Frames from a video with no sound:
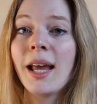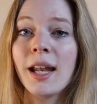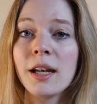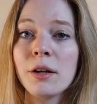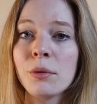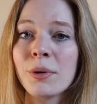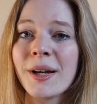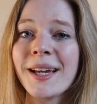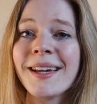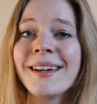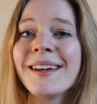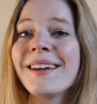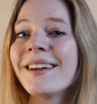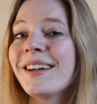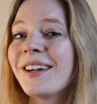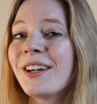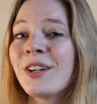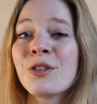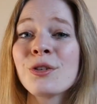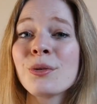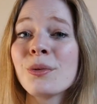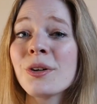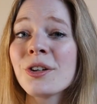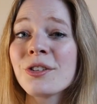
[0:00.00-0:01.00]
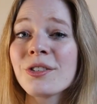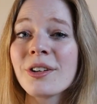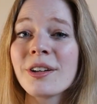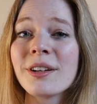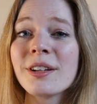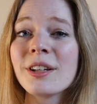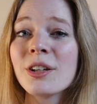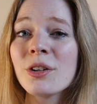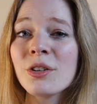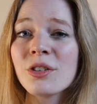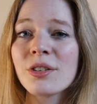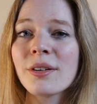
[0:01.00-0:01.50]
Anyway,
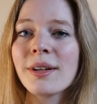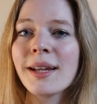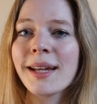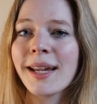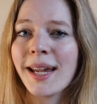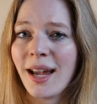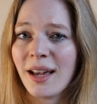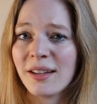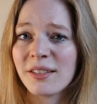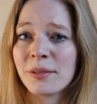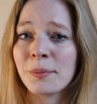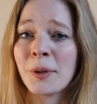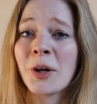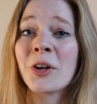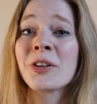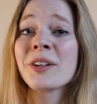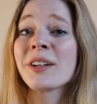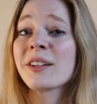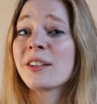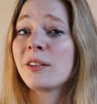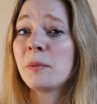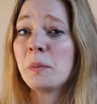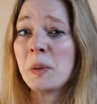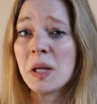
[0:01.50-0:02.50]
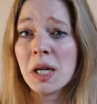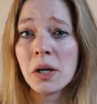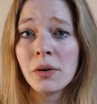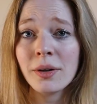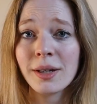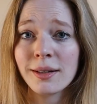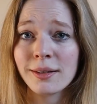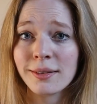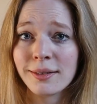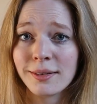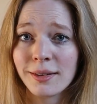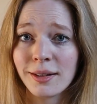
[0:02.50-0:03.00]
intuition usually cares about
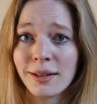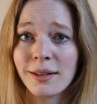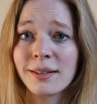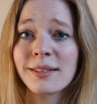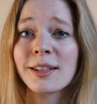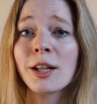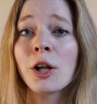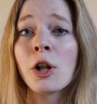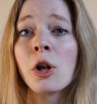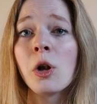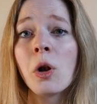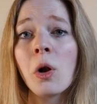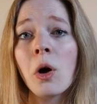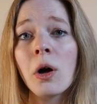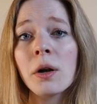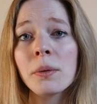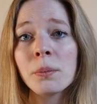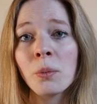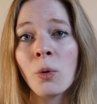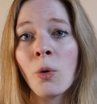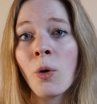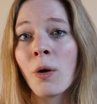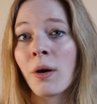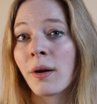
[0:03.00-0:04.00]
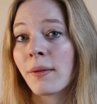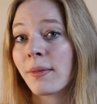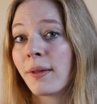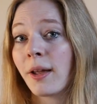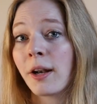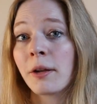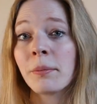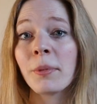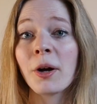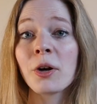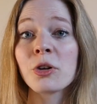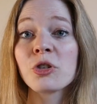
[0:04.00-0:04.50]
experiences a lot more
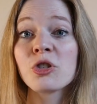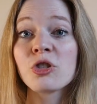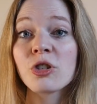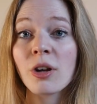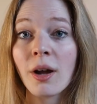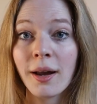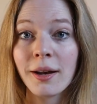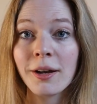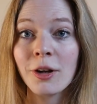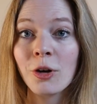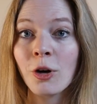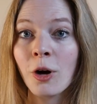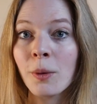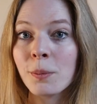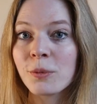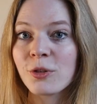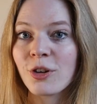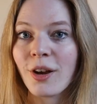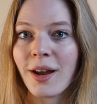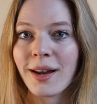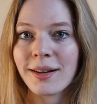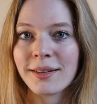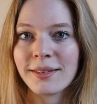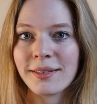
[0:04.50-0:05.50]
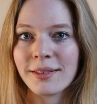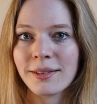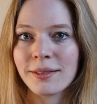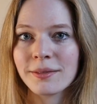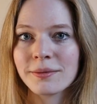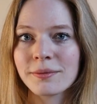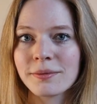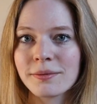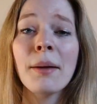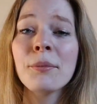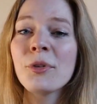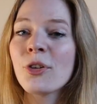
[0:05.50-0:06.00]
than about shiny objects.
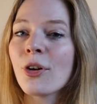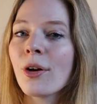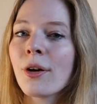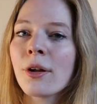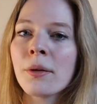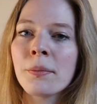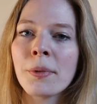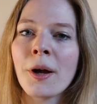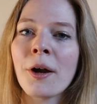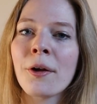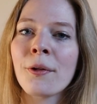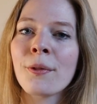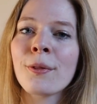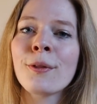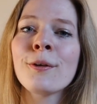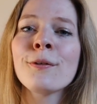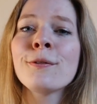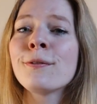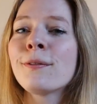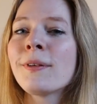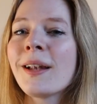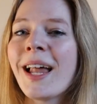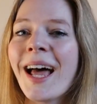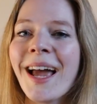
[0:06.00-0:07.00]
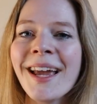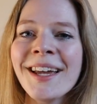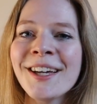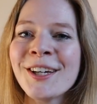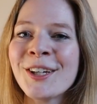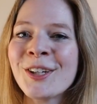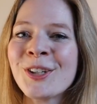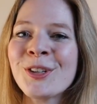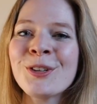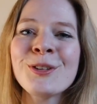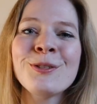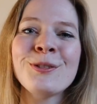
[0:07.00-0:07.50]
I'm talking about the flyer
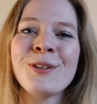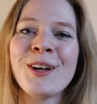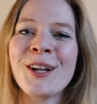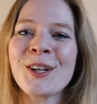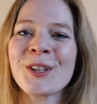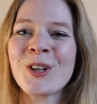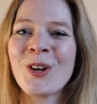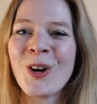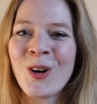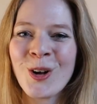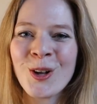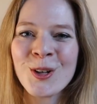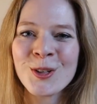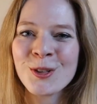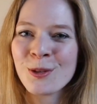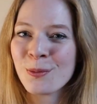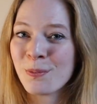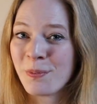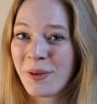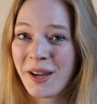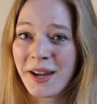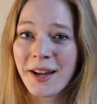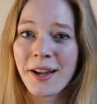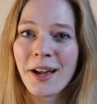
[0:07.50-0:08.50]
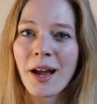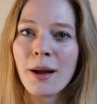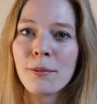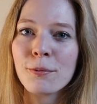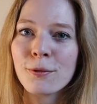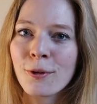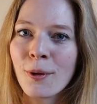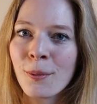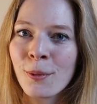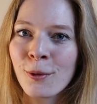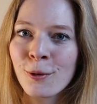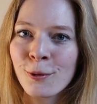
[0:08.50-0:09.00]
you felt called to pick up
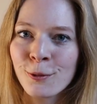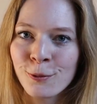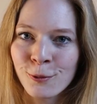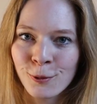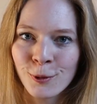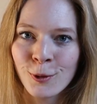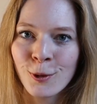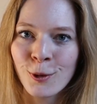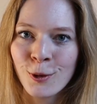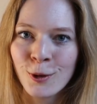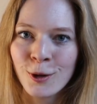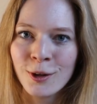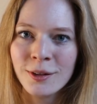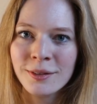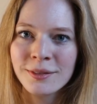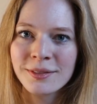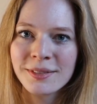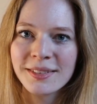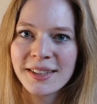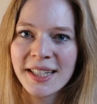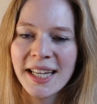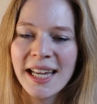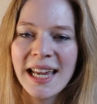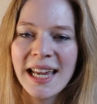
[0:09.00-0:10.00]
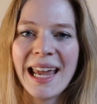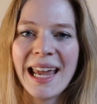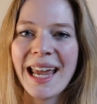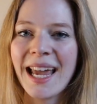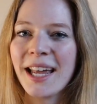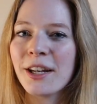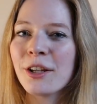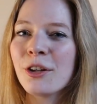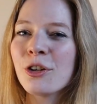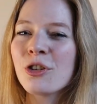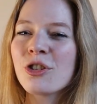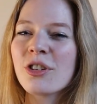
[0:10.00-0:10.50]
from the floor
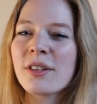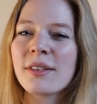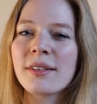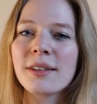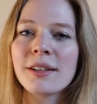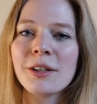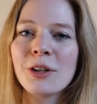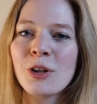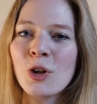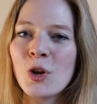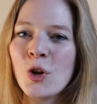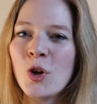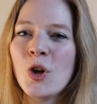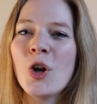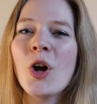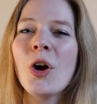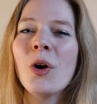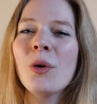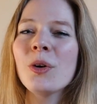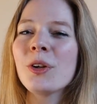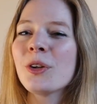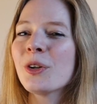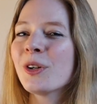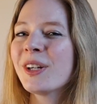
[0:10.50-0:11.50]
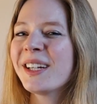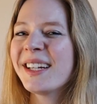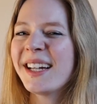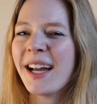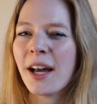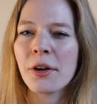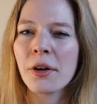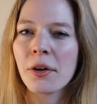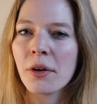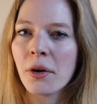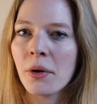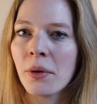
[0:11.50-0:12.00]
and you just know you
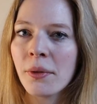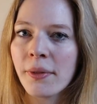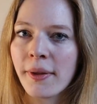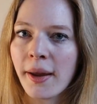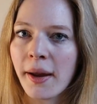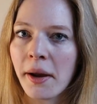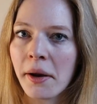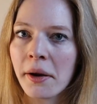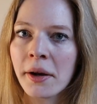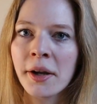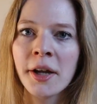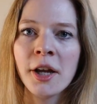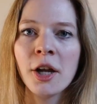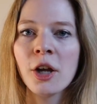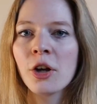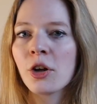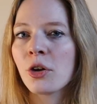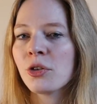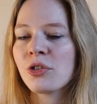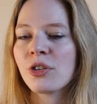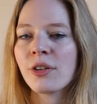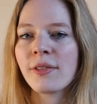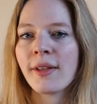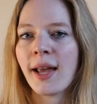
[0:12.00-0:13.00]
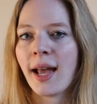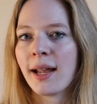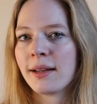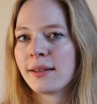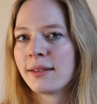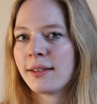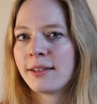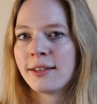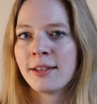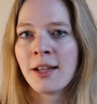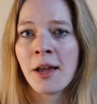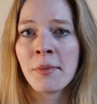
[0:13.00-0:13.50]
gotta go there, go to
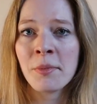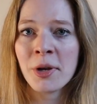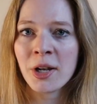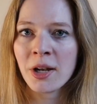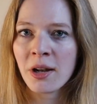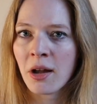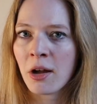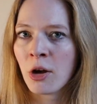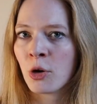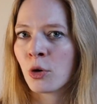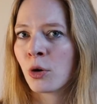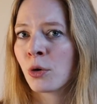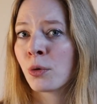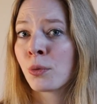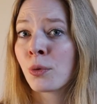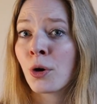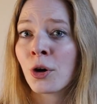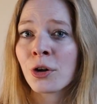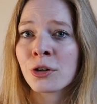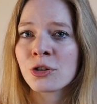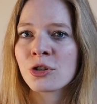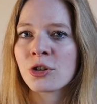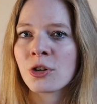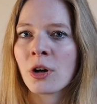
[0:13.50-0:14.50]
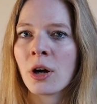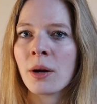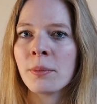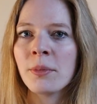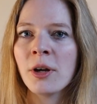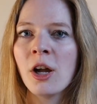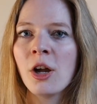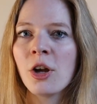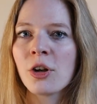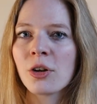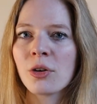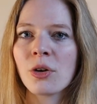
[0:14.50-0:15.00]
that seminar or
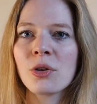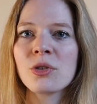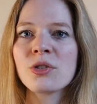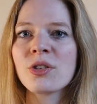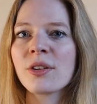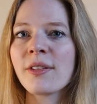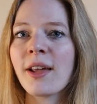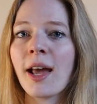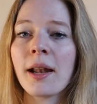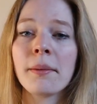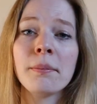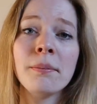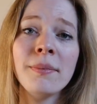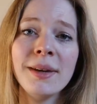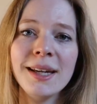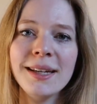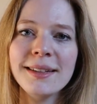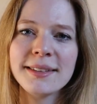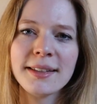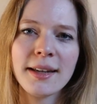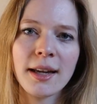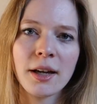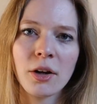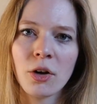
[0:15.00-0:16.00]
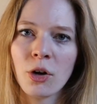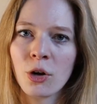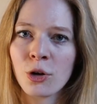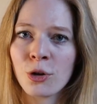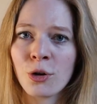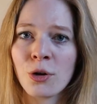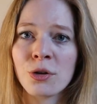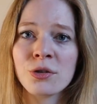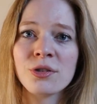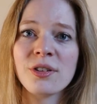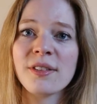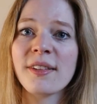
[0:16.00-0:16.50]
workshop go to that meeting or
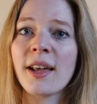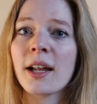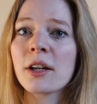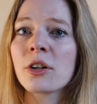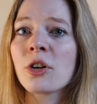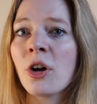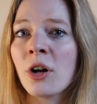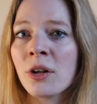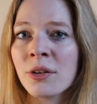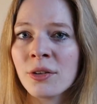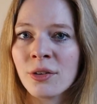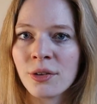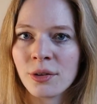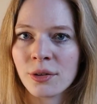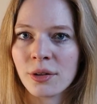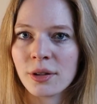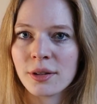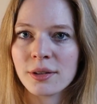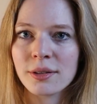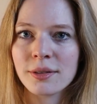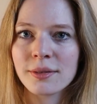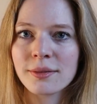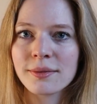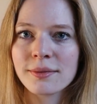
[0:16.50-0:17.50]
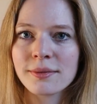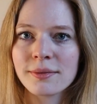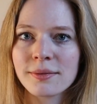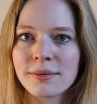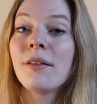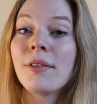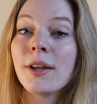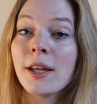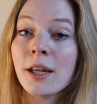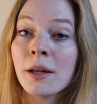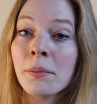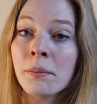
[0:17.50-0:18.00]
go to that concert.
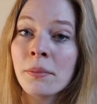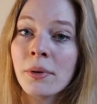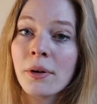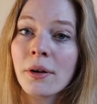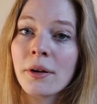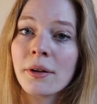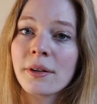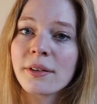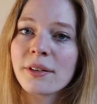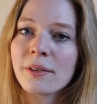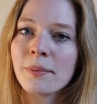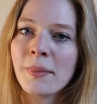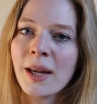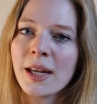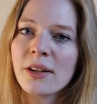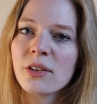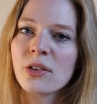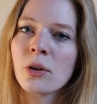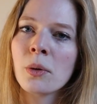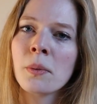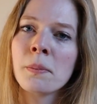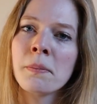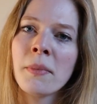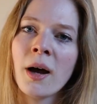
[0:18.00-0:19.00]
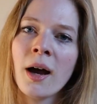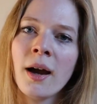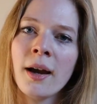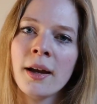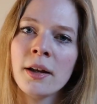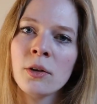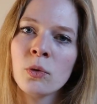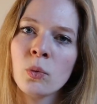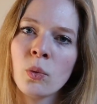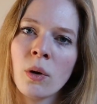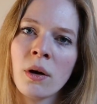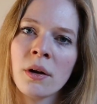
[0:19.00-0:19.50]
If the impulse makes your
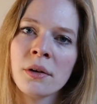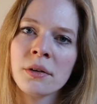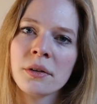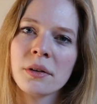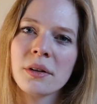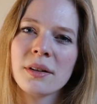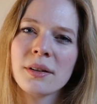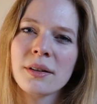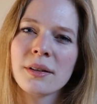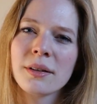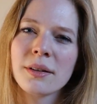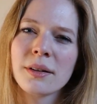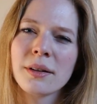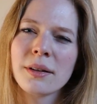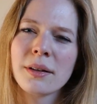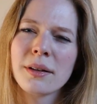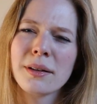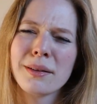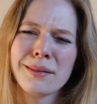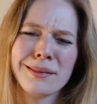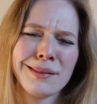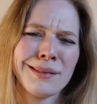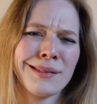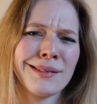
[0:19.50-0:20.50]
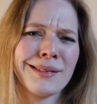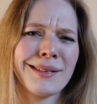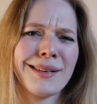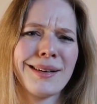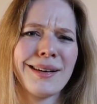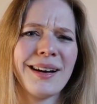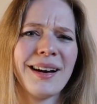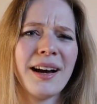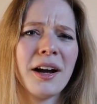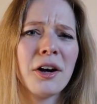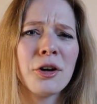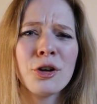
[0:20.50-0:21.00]
mind wander,
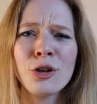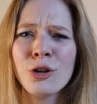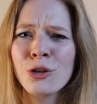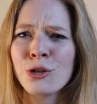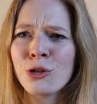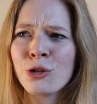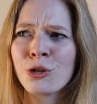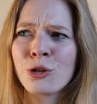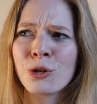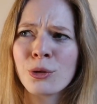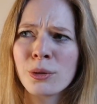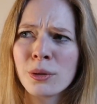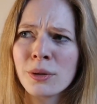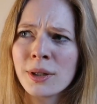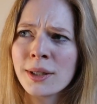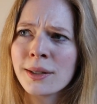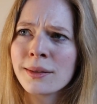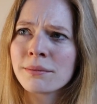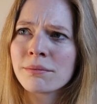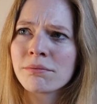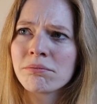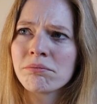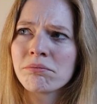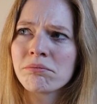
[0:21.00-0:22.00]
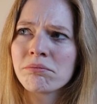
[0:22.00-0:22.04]
well, are you sure?